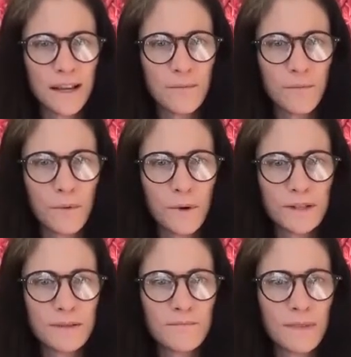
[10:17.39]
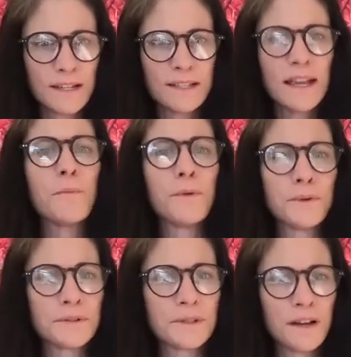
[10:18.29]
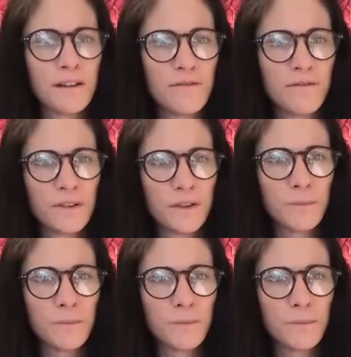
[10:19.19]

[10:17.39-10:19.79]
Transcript: What some examples of